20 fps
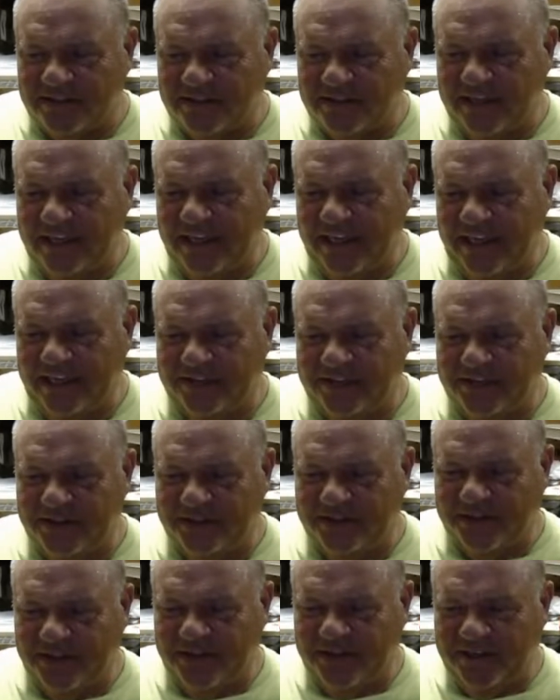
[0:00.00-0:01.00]
Yeah,
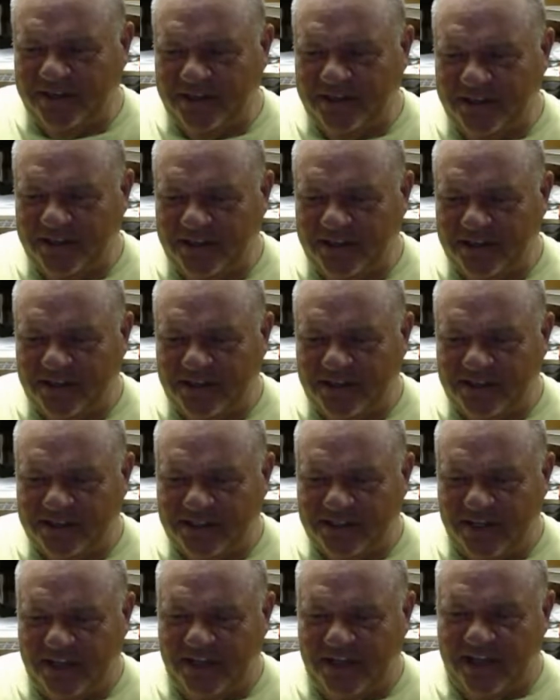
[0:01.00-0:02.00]
Tuco.
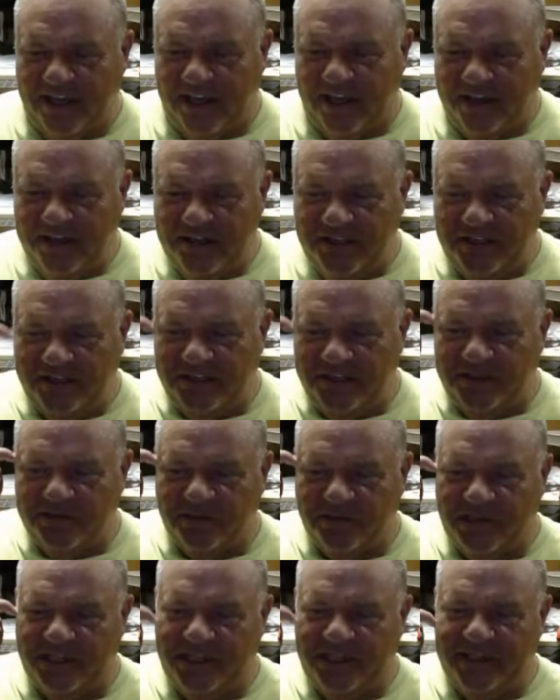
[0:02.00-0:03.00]
Tug, how you doing,
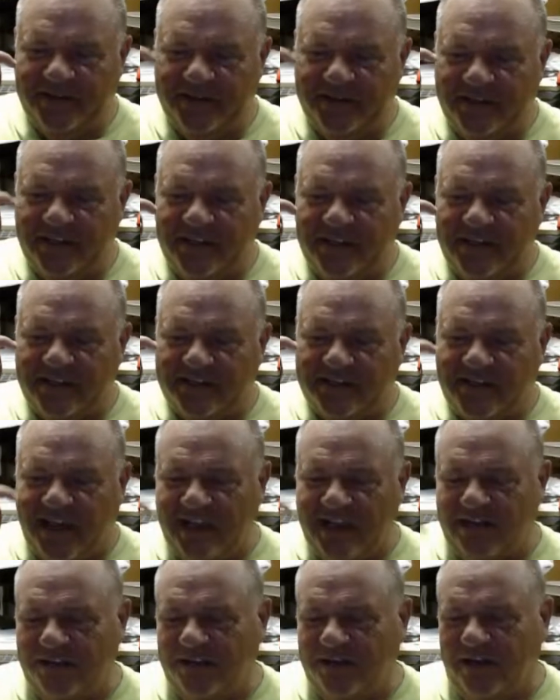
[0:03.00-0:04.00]
buddy? So I
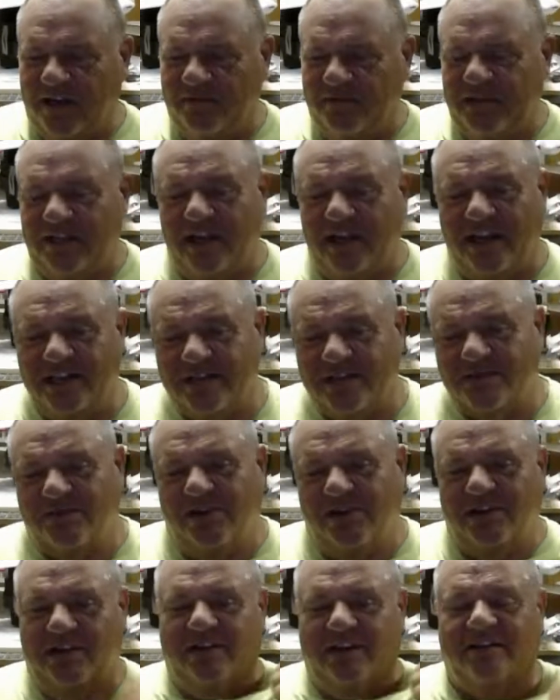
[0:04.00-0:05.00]
don't know. I mean, I just
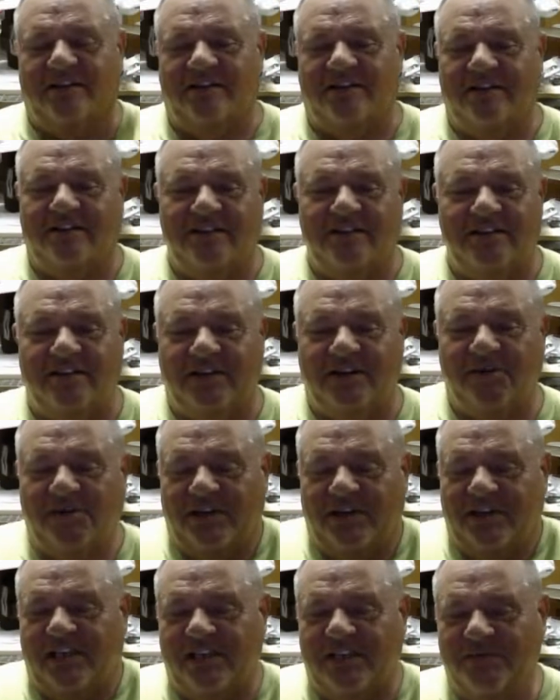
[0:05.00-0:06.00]
want to, you know, I want
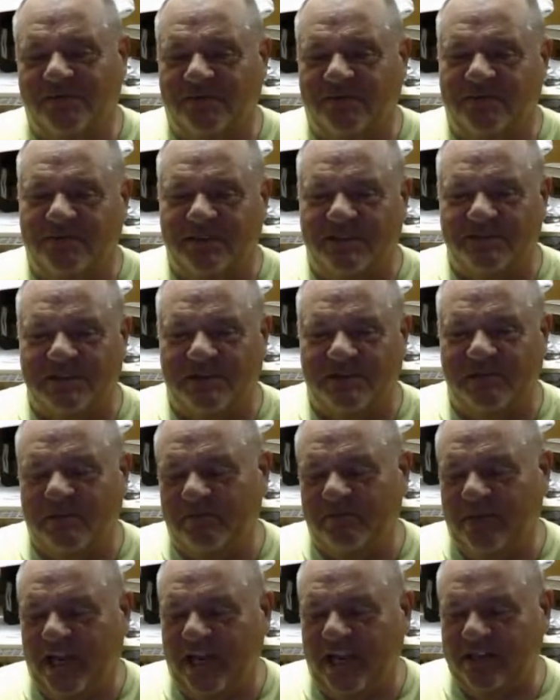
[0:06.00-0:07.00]
to give something
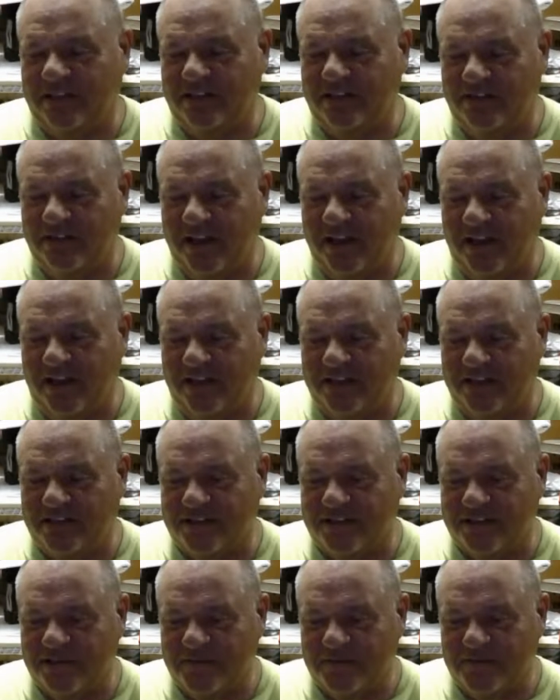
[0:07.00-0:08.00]
back to you
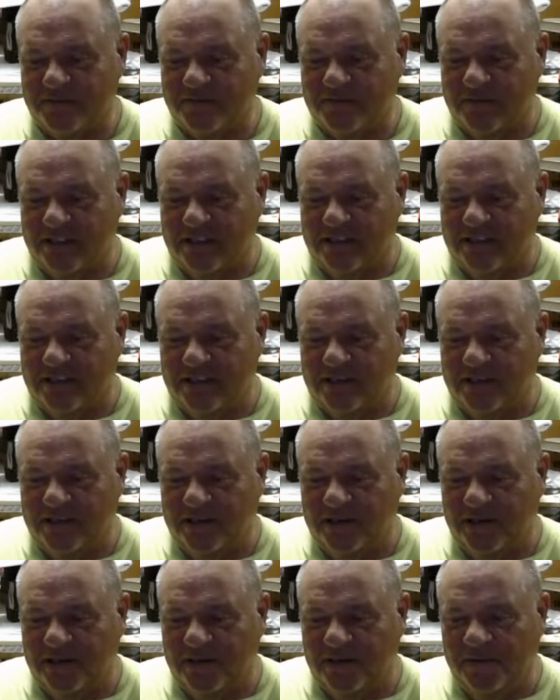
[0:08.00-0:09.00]
guys, you
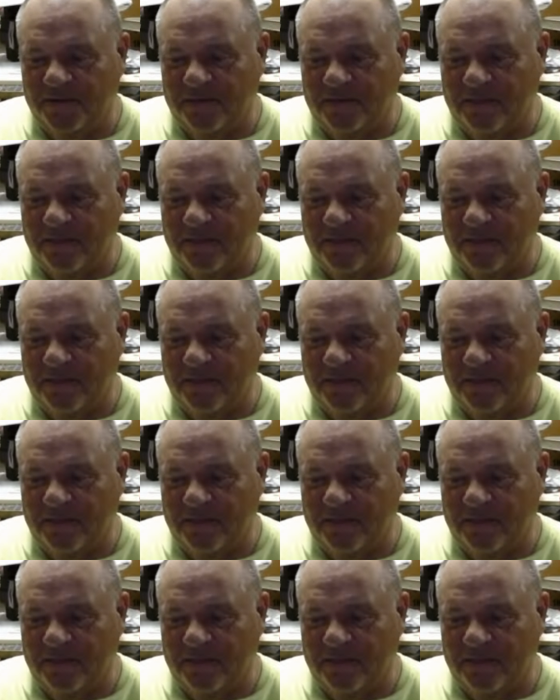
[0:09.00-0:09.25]
know.